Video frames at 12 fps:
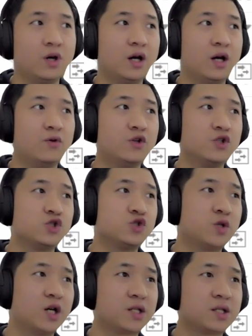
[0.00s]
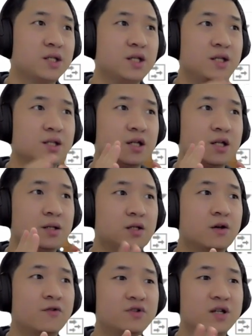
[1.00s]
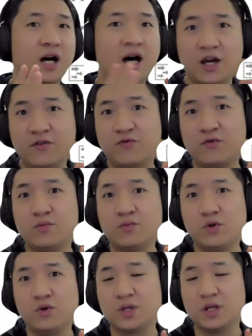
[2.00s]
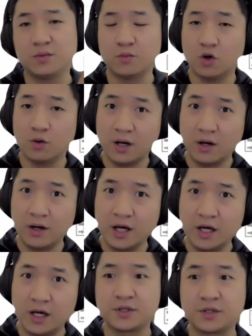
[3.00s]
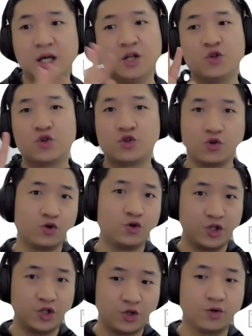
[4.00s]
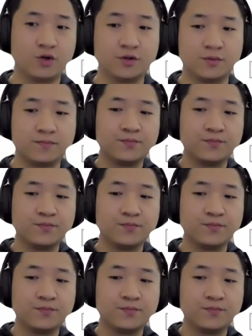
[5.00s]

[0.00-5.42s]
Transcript: I want to track in terms of the iframe views in the mobile apps, and so on and so on.